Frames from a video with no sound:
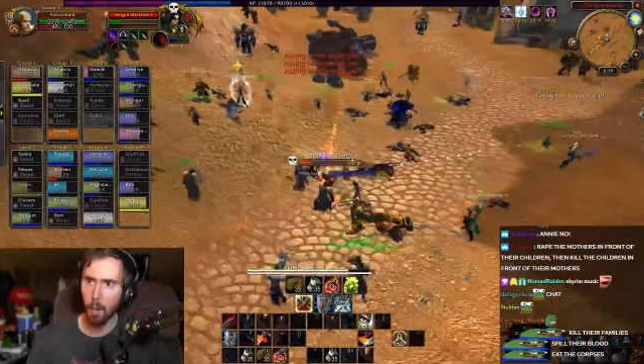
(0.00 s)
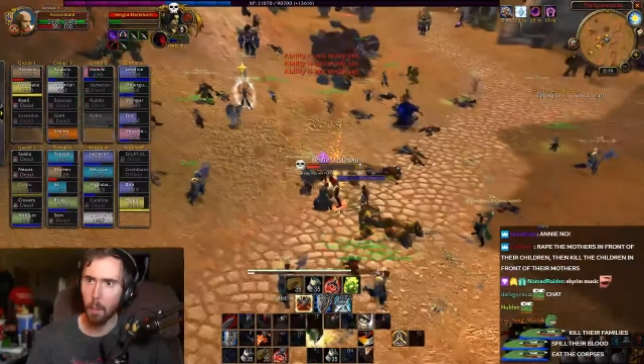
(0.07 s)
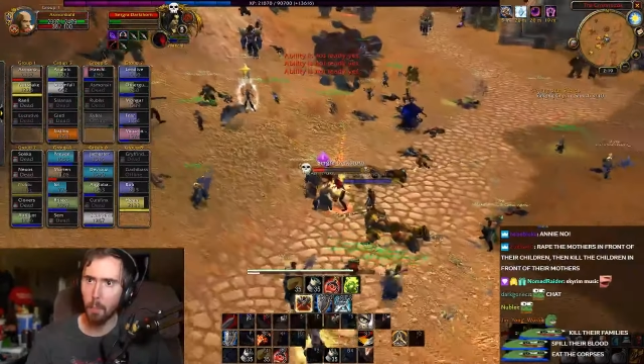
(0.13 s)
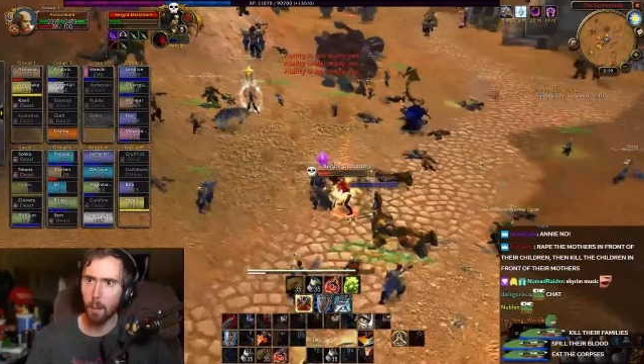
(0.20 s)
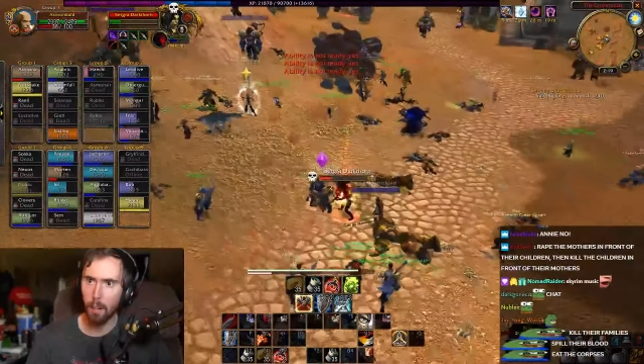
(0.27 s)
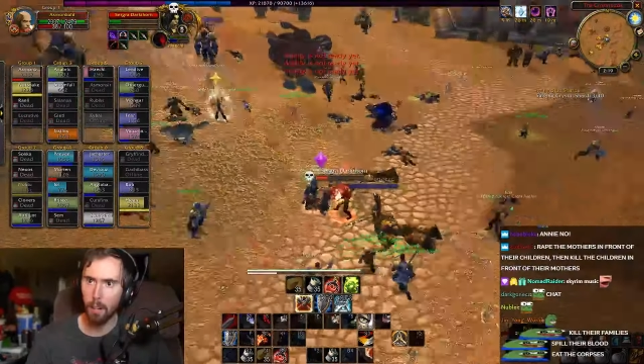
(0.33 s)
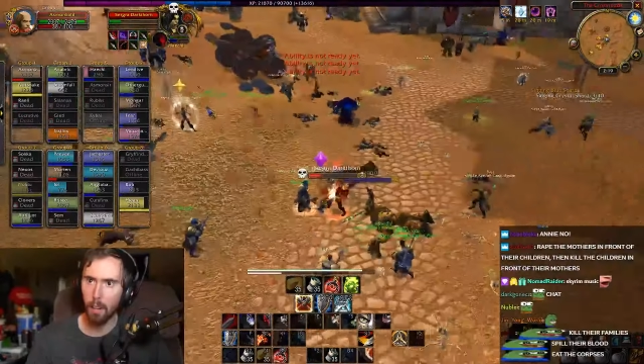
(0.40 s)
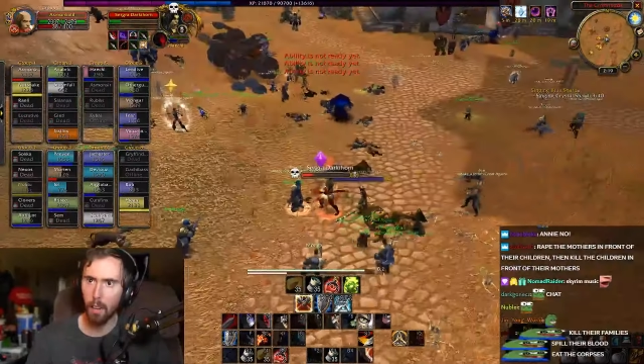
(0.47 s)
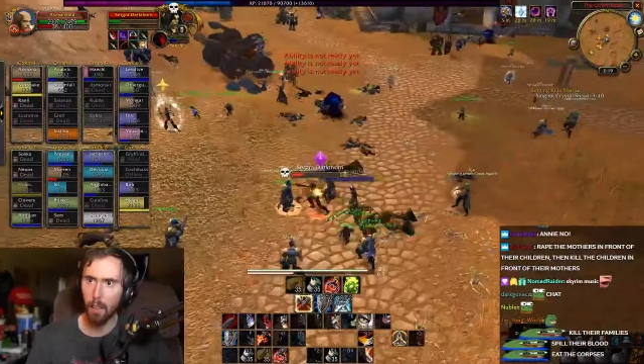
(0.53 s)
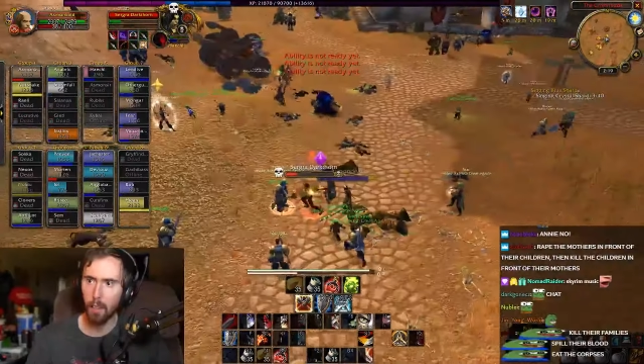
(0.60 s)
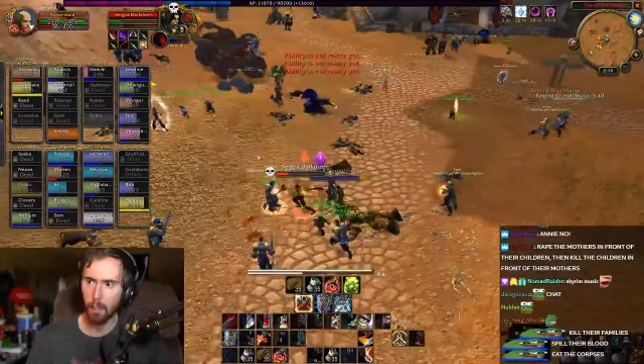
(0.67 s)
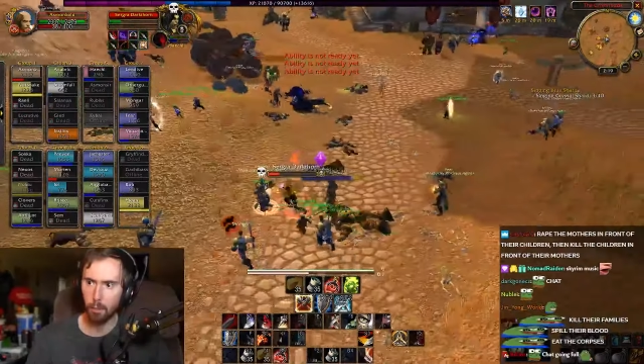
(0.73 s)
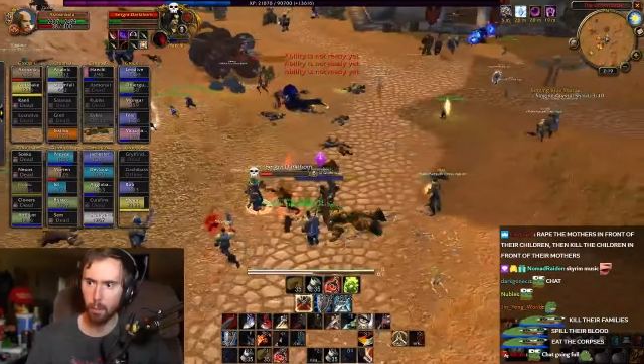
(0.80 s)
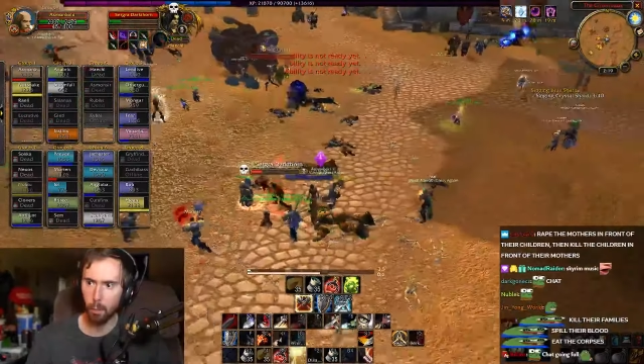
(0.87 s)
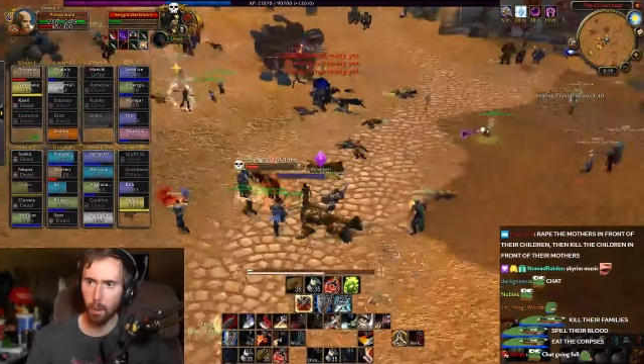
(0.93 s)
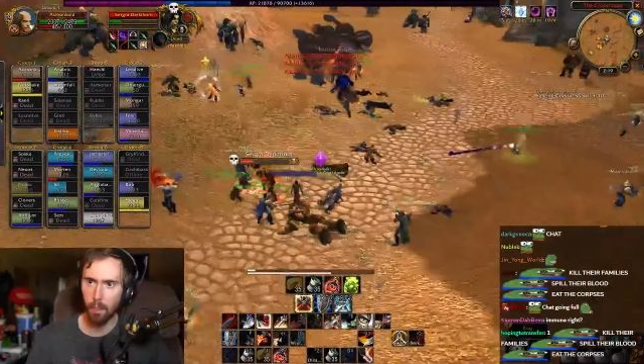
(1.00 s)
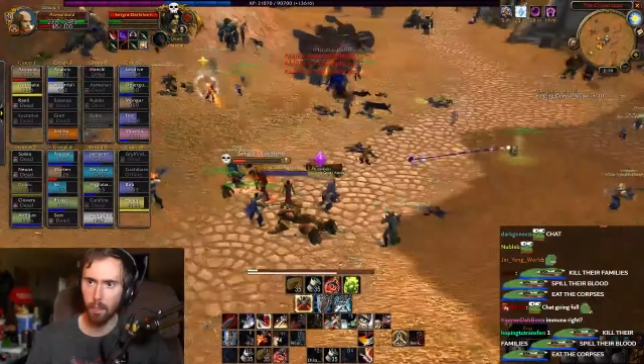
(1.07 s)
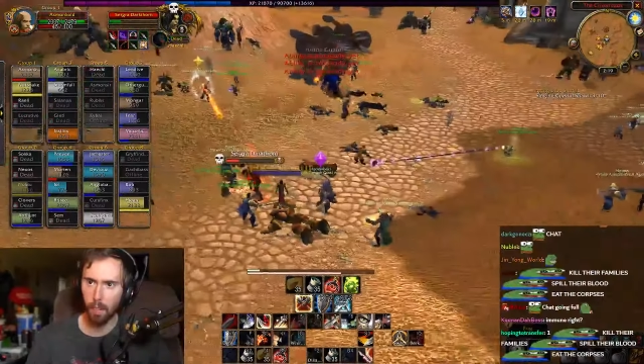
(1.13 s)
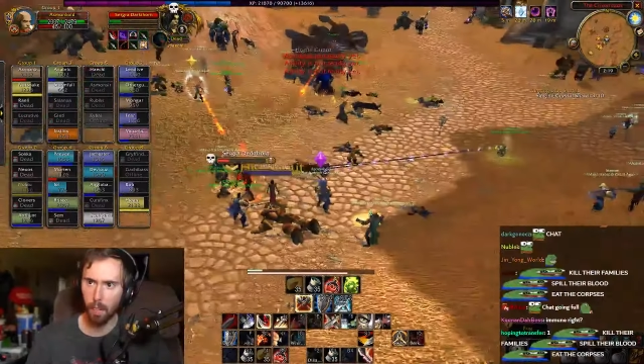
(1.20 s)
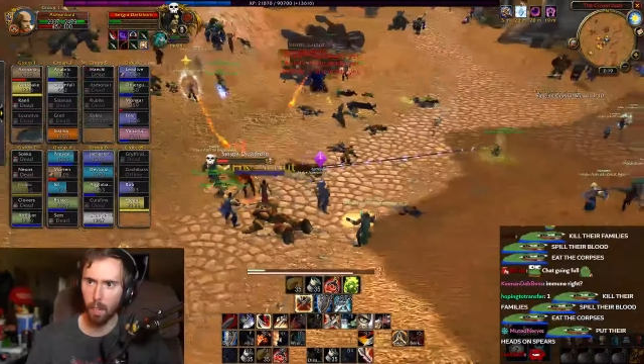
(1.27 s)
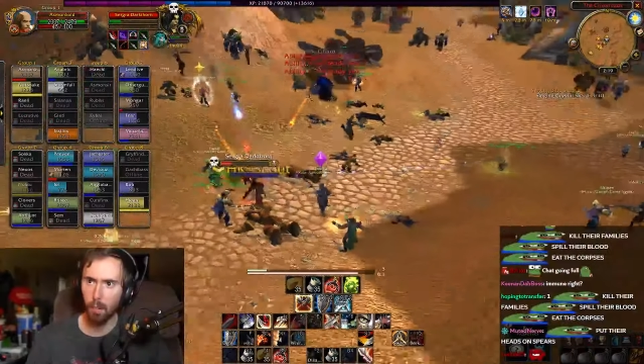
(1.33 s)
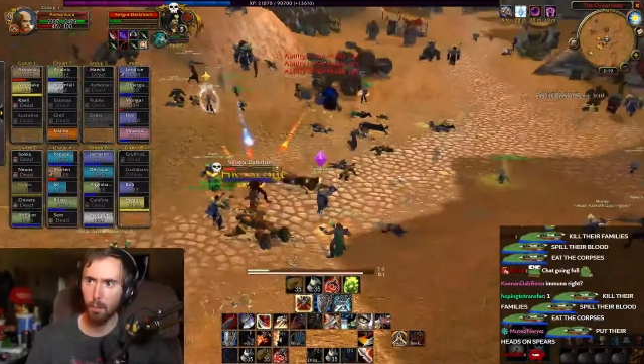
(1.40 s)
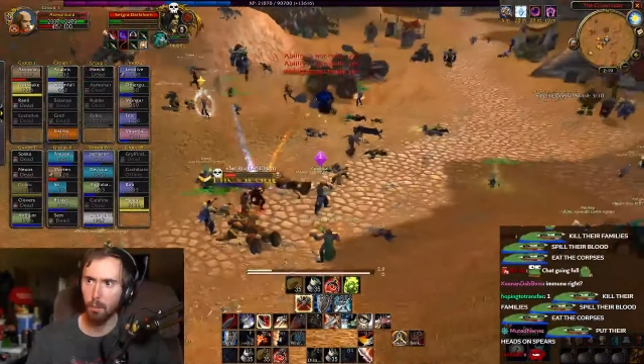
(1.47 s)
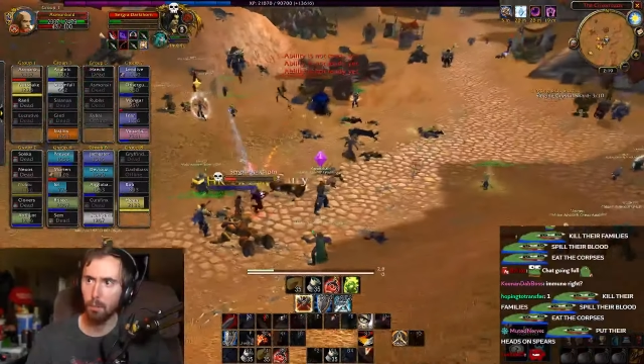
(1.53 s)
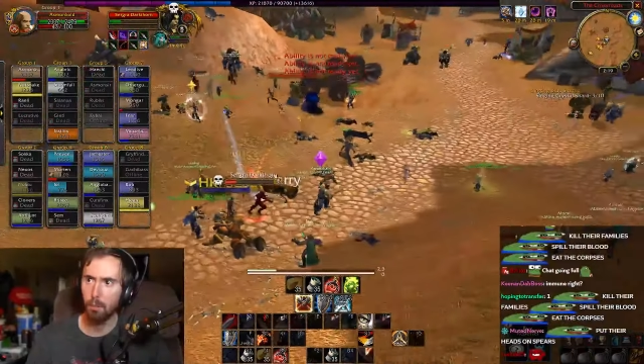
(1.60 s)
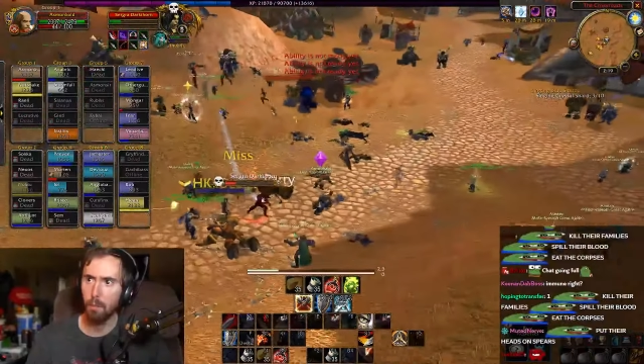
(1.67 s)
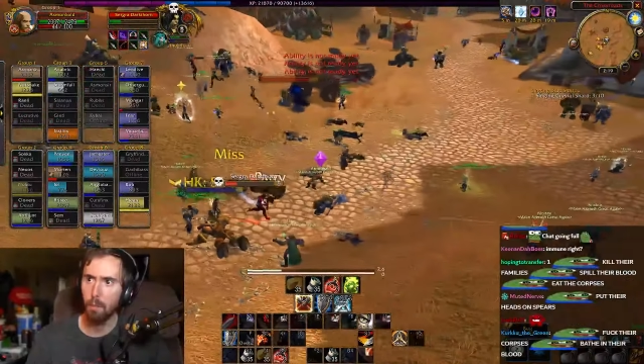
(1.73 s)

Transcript: But uh, that's the way that it goes.